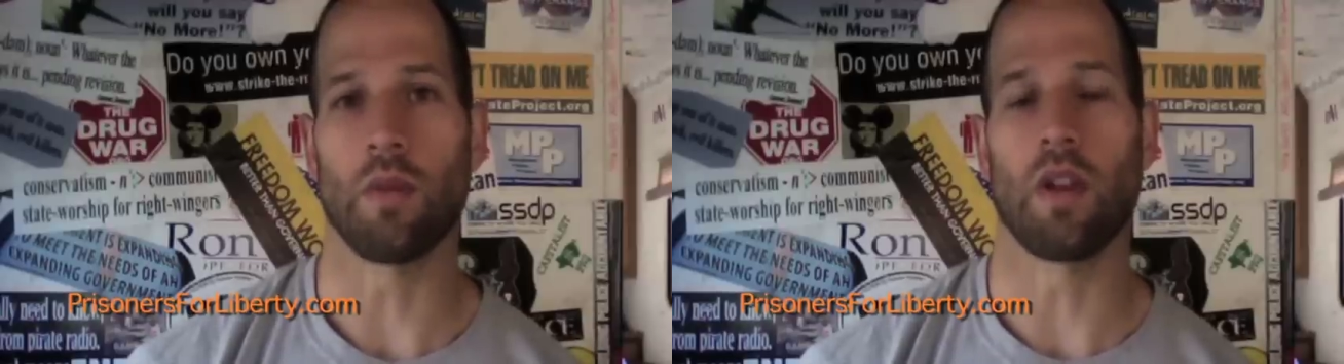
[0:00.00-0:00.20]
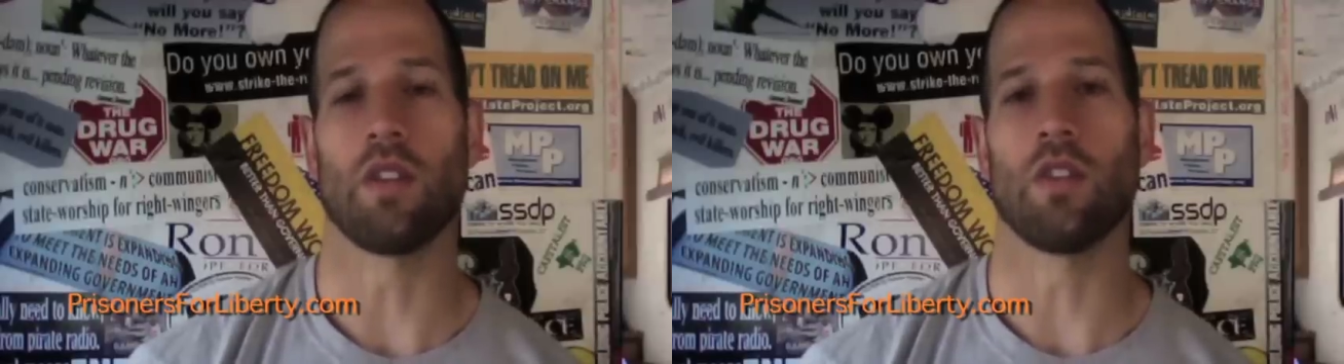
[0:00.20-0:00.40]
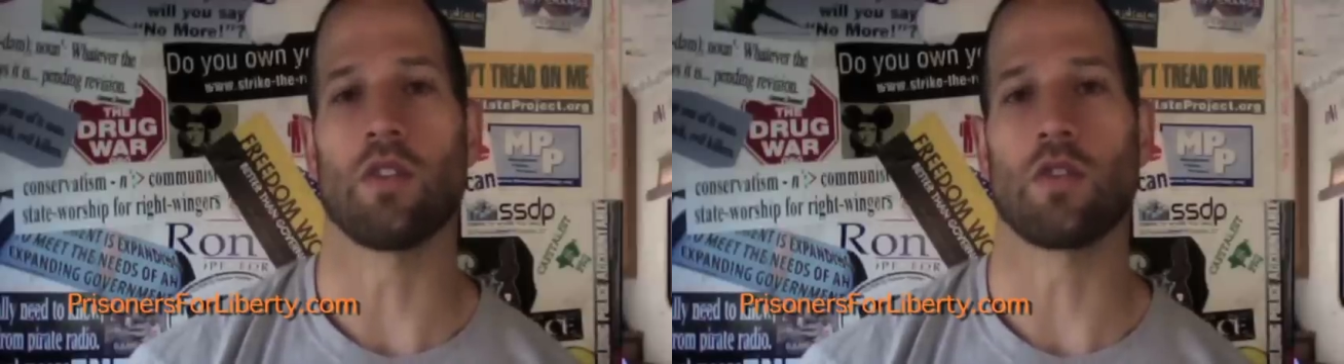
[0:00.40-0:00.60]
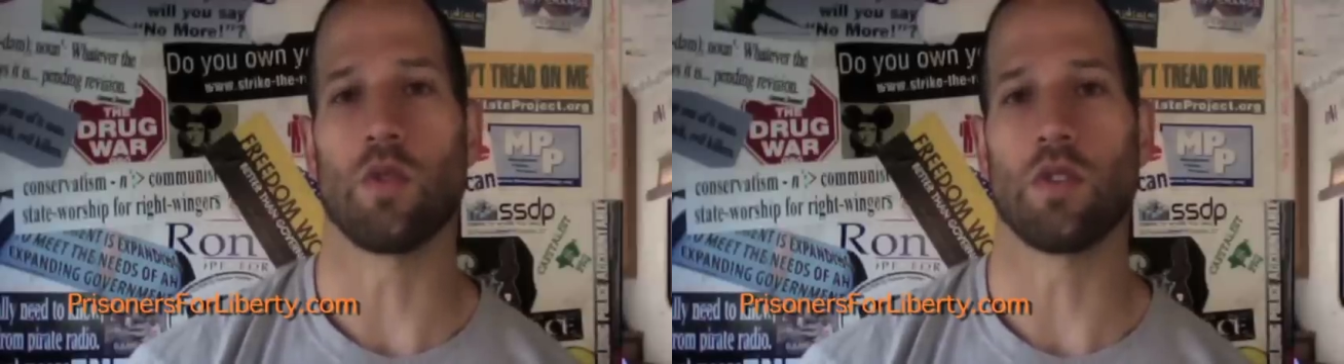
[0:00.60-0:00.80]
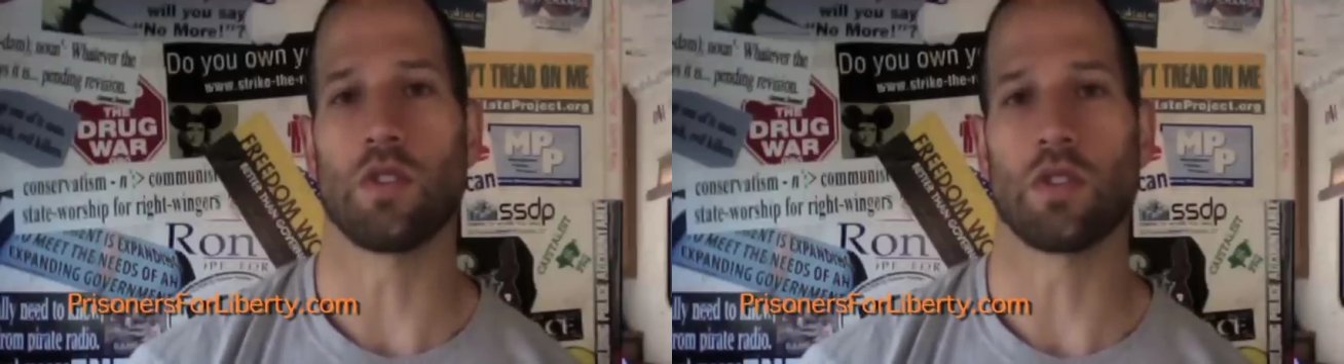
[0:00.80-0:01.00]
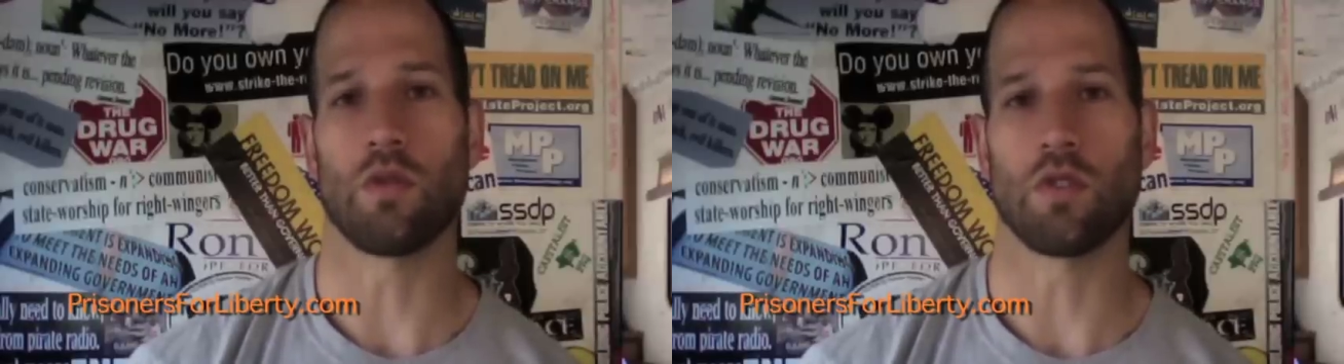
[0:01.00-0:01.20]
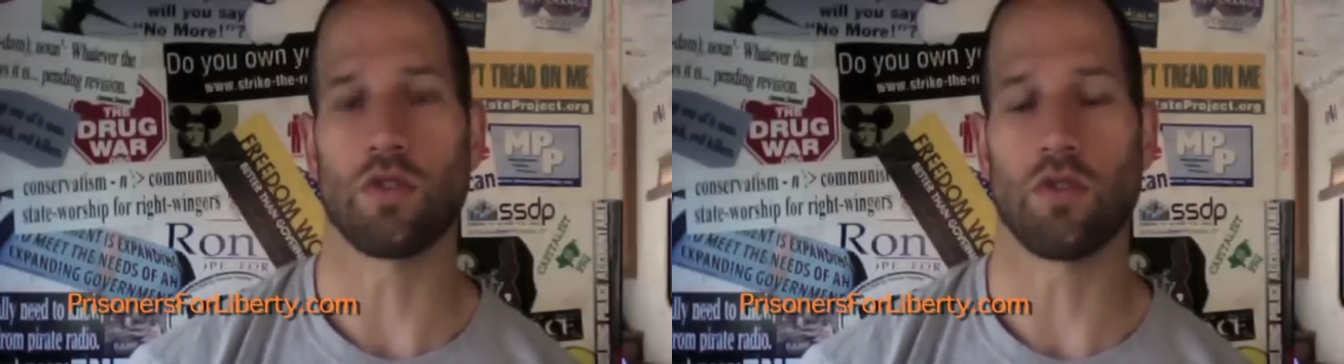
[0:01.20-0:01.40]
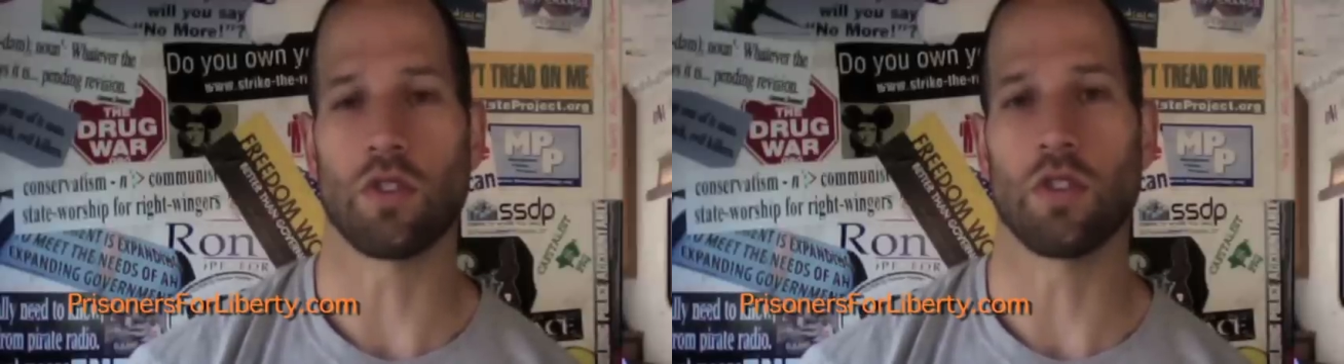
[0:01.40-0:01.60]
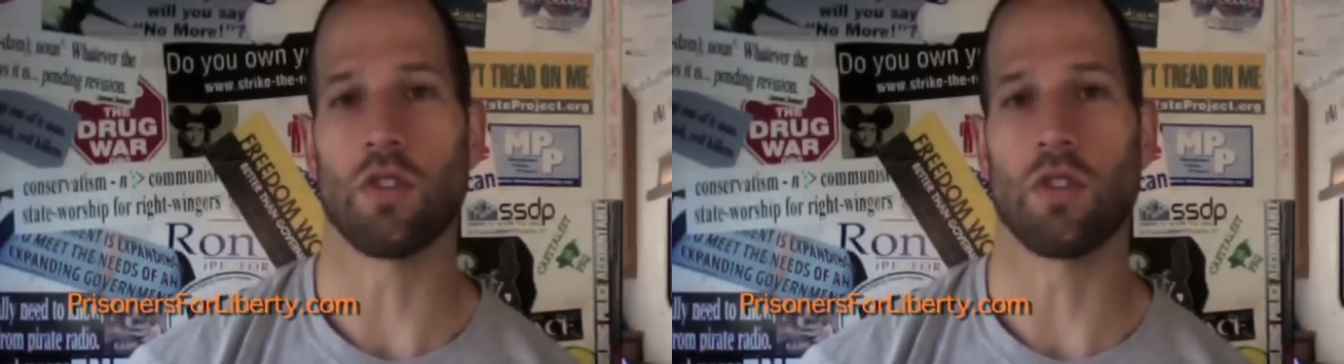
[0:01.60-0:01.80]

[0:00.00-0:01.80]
and their choices are restricted or